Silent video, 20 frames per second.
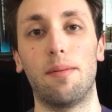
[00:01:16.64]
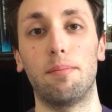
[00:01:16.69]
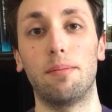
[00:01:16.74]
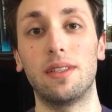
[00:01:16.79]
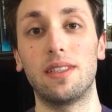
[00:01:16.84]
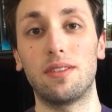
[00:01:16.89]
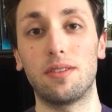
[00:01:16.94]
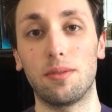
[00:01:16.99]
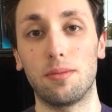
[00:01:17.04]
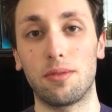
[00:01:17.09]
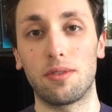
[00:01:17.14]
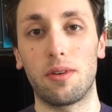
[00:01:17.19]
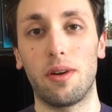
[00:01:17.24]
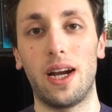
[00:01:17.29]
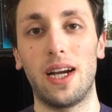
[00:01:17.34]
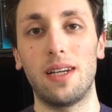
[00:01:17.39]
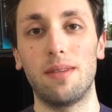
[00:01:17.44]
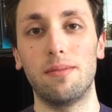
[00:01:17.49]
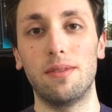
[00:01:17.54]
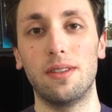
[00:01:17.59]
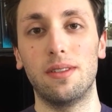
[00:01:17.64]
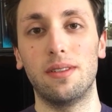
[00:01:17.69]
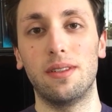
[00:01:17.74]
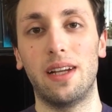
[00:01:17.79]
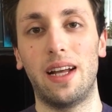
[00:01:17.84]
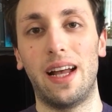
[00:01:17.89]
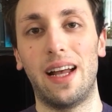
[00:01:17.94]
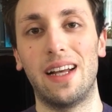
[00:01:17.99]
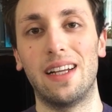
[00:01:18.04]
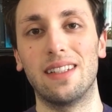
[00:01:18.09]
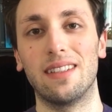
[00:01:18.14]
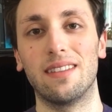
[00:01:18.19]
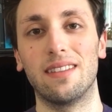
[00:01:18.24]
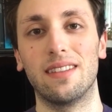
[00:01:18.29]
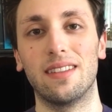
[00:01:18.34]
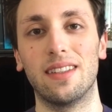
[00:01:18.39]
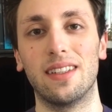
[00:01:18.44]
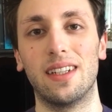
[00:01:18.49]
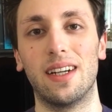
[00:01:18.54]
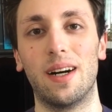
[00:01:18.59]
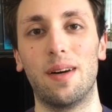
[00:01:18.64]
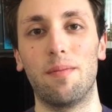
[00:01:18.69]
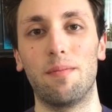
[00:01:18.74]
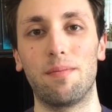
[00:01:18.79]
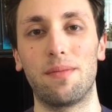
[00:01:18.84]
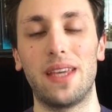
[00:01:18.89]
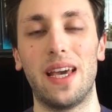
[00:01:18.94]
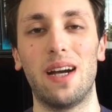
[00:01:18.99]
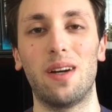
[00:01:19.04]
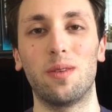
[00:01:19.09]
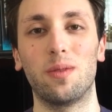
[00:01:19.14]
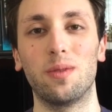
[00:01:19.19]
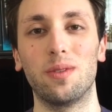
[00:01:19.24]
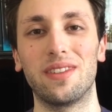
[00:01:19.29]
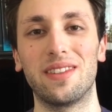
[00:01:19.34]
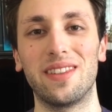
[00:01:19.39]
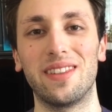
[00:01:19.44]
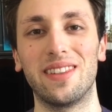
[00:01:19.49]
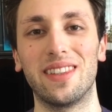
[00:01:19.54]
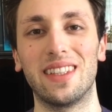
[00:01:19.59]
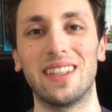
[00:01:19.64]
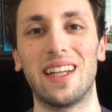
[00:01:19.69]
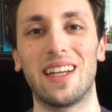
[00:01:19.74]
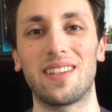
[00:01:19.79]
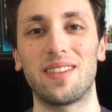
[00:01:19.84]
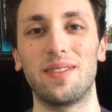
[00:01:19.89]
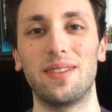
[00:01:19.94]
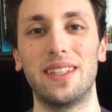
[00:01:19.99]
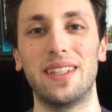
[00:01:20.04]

please subscribe. And yeah, we'll see you in the next